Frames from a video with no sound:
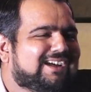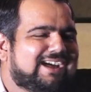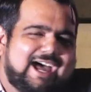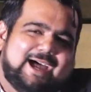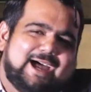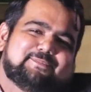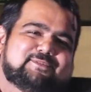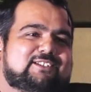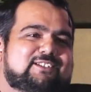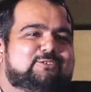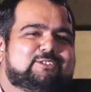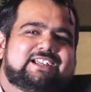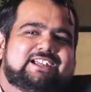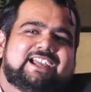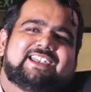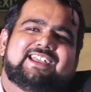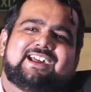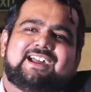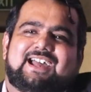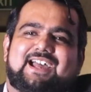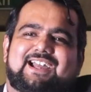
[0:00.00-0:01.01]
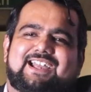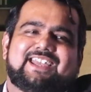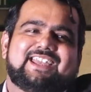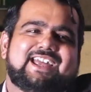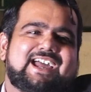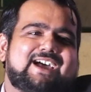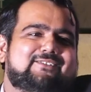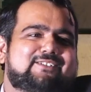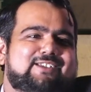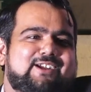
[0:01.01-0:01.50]
Absolutely. Can I
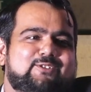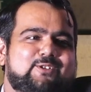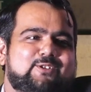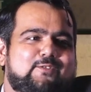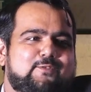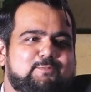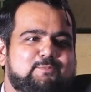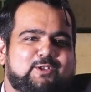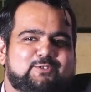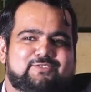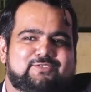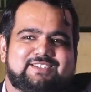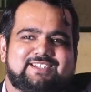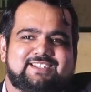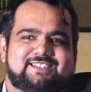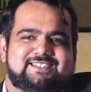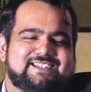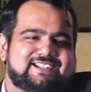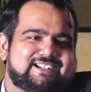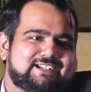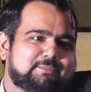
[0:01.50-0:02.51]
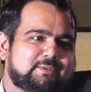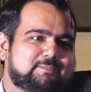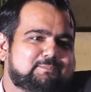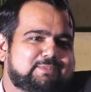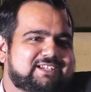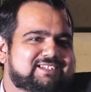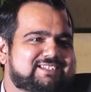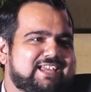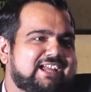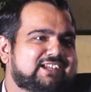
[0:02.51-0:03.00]
have a round of applause for this gentleman,
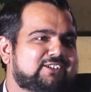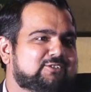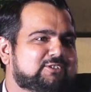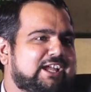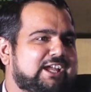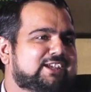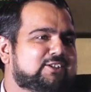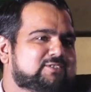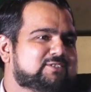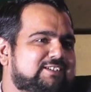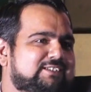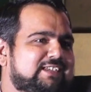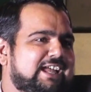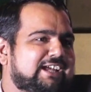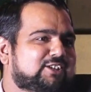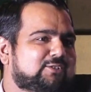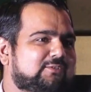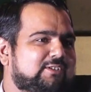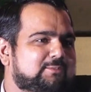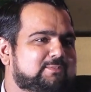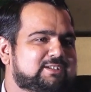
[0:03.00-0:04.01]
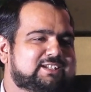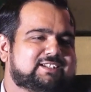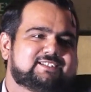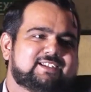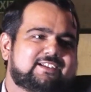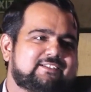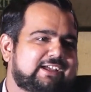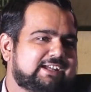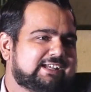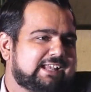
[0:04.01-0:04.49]
please? Thank you, sir. Thank you very much. That's a
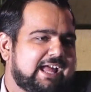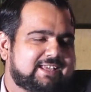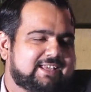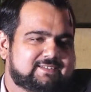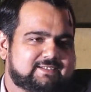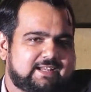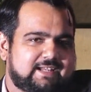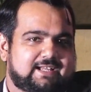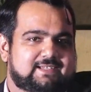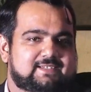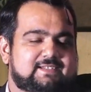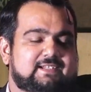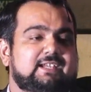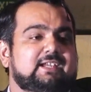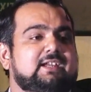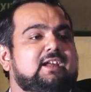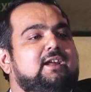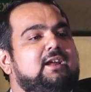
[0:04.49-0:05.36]
great answer actually.